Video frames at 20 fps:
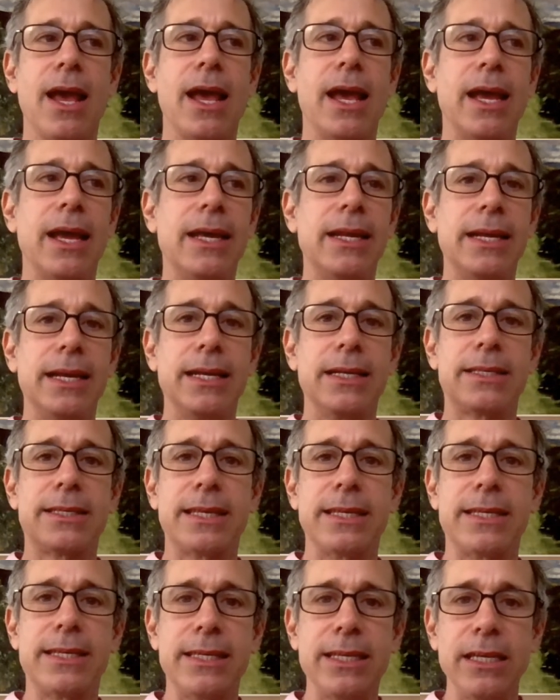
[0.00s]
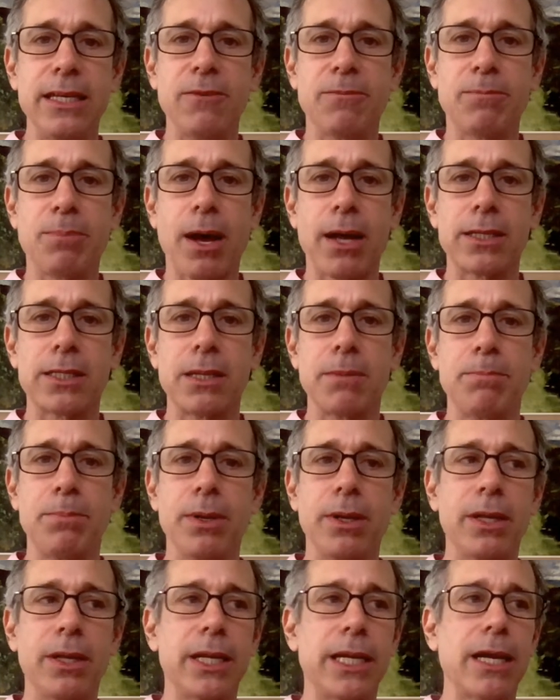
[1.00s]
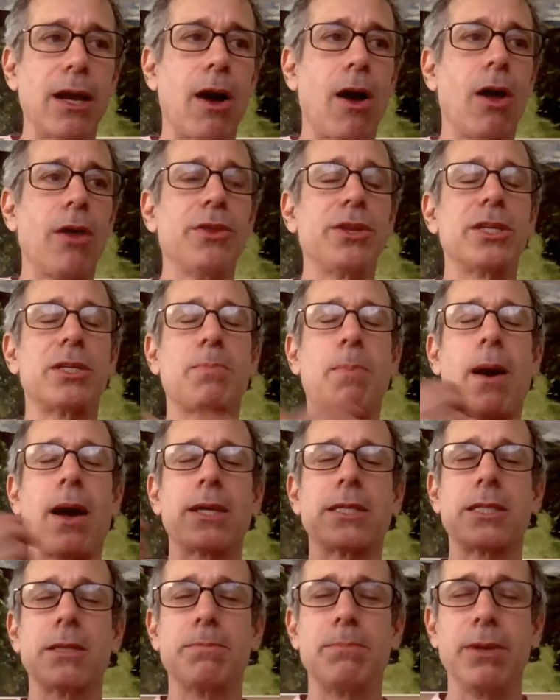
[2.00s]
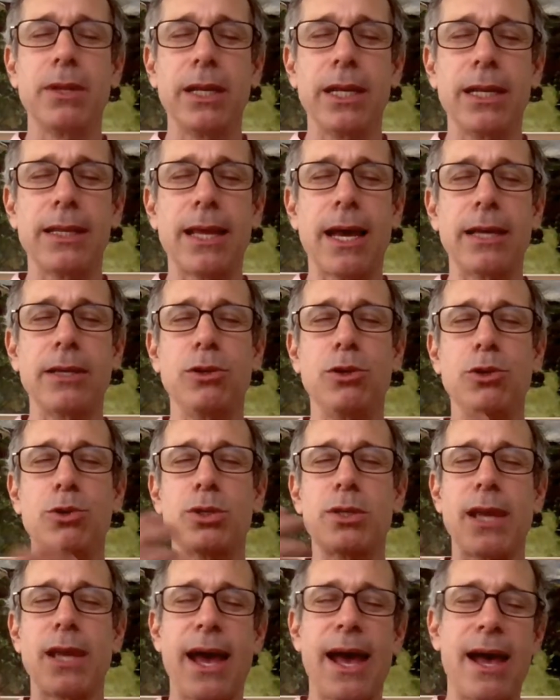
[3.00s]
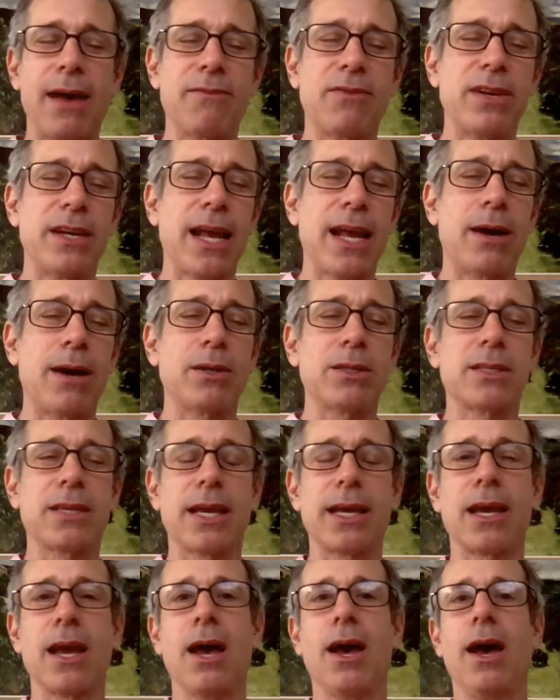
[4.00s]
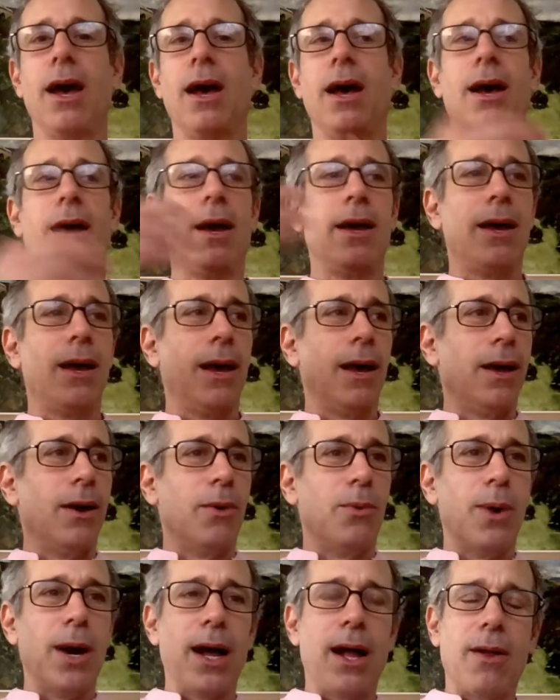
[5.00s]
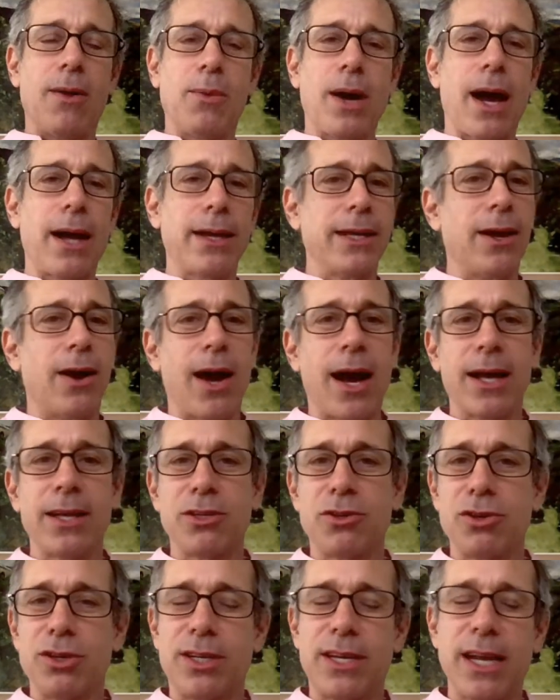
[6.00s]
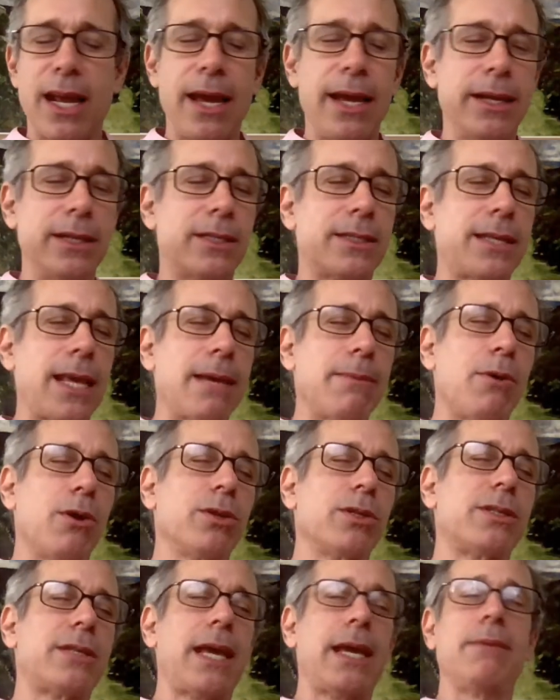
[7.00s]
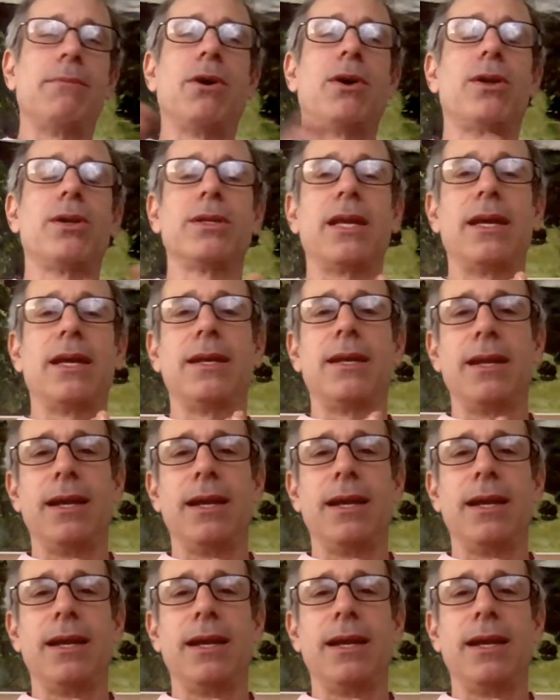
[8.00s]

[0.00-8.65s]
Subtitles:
And it's the seed of possibility, all this possibility that you used to have. And now it's like, well, how's your day? It's same old. And